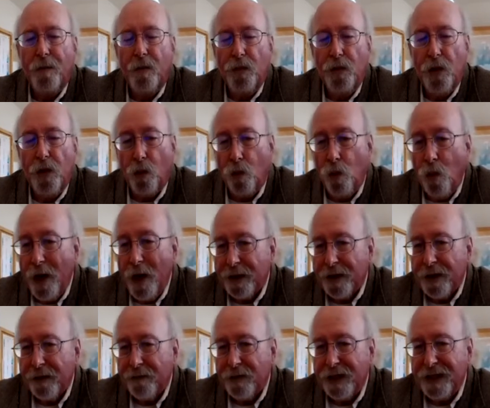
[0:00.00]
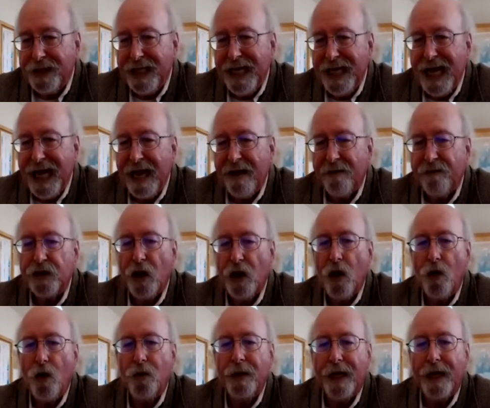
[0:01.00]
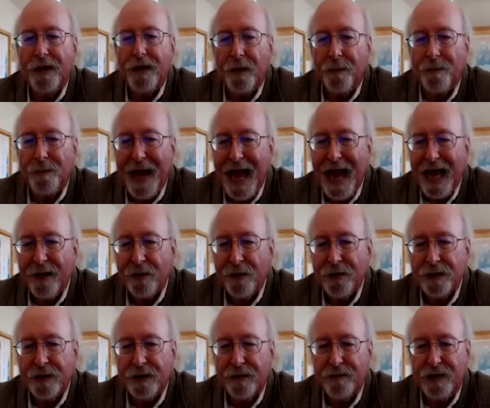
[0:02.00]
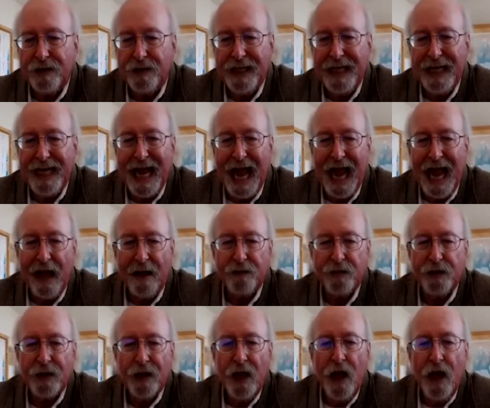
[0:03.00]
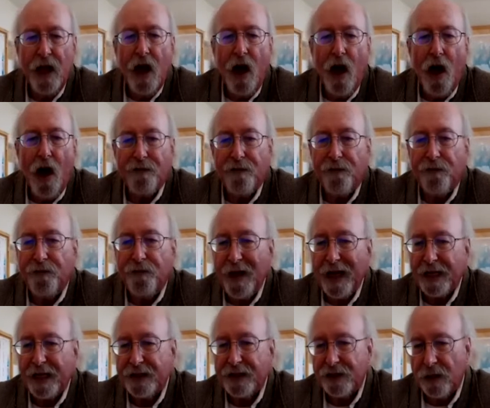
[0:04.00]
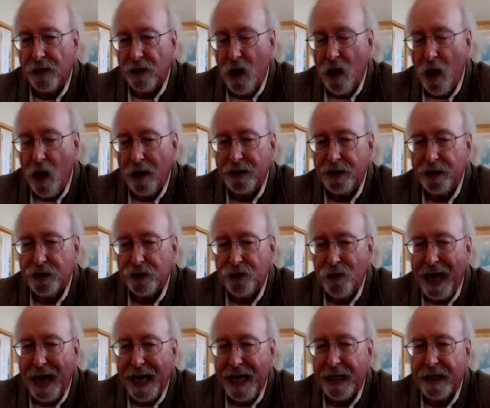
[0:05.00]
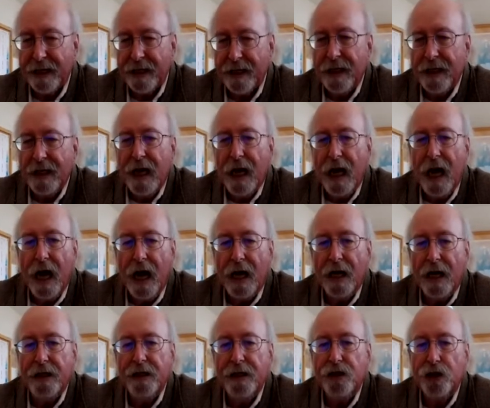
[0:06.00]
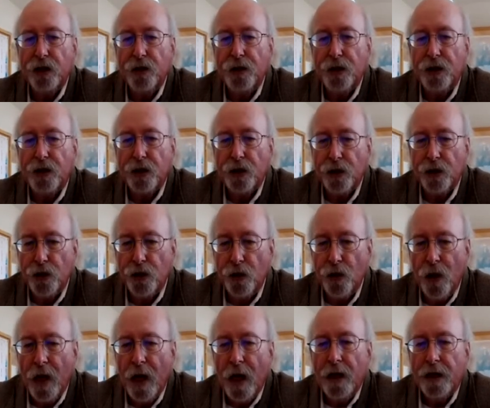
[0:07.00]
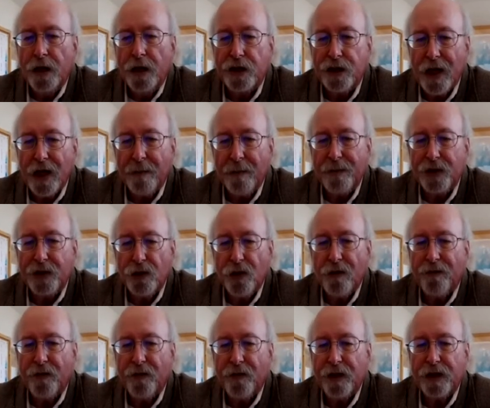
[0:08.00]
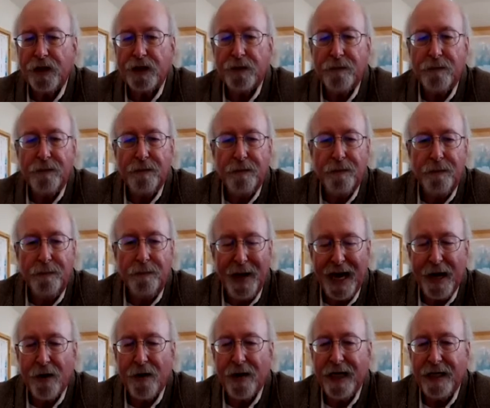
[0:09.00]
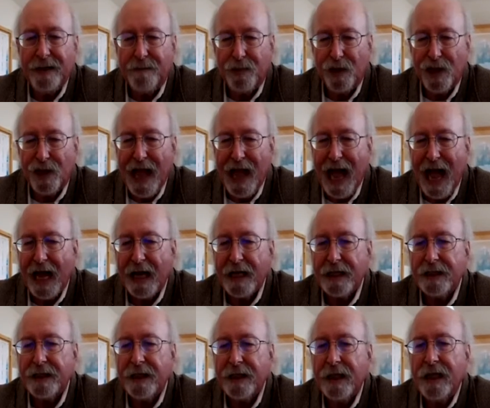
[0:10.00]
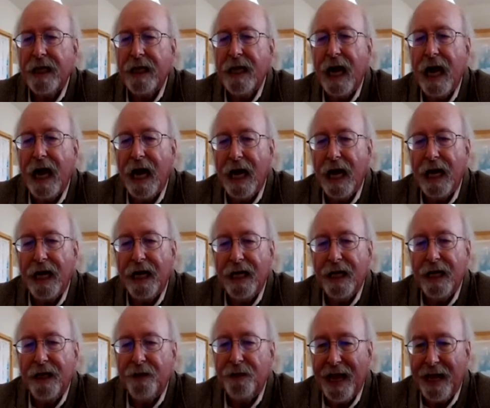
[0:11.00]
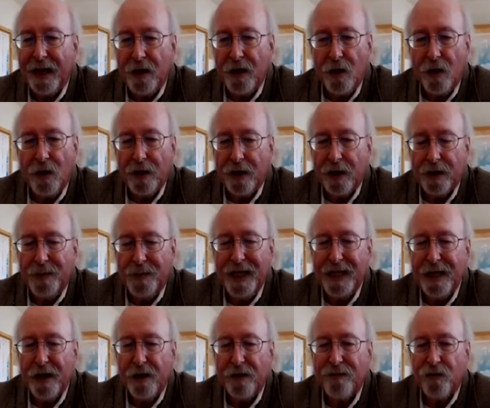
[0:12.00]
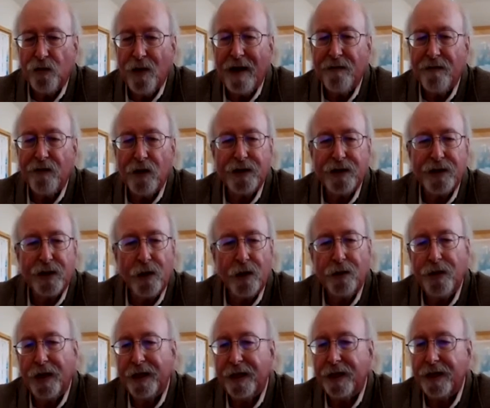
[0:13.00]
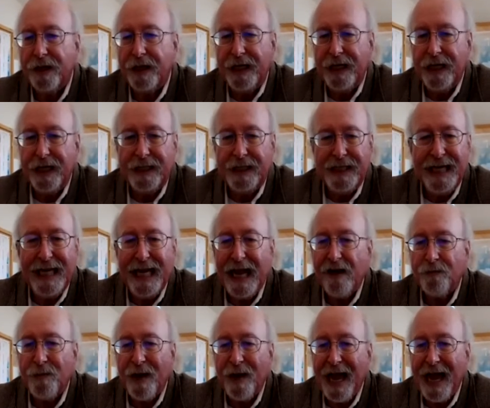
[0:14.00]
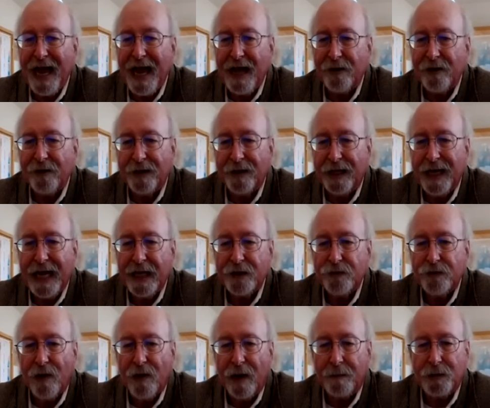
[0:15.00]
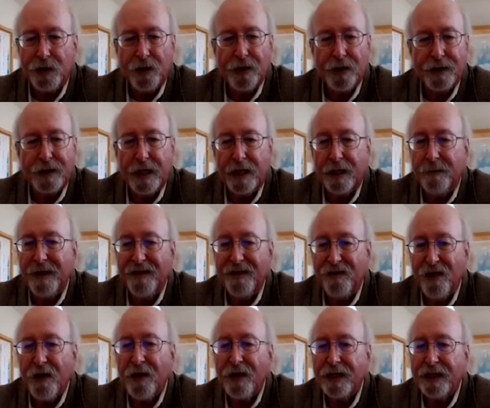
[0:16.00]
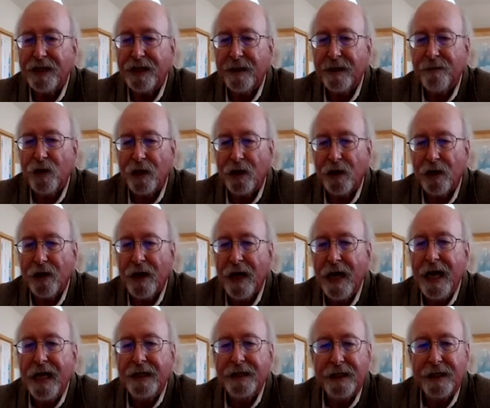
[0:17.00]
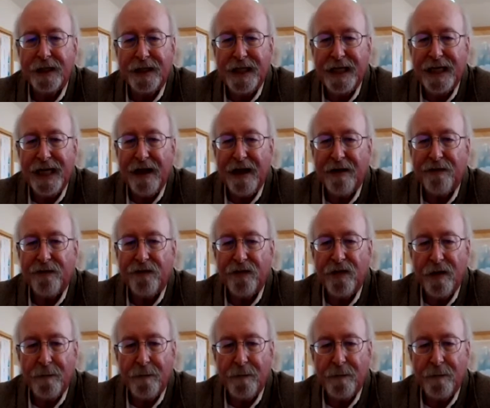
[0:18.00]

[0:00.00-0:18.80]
width of the DF zone and the patterns of DFs are fixed along strike due to subsurface buried blocks that are going to be there forever, so that the DF pattern in the next rupture is going to be very similar to the DF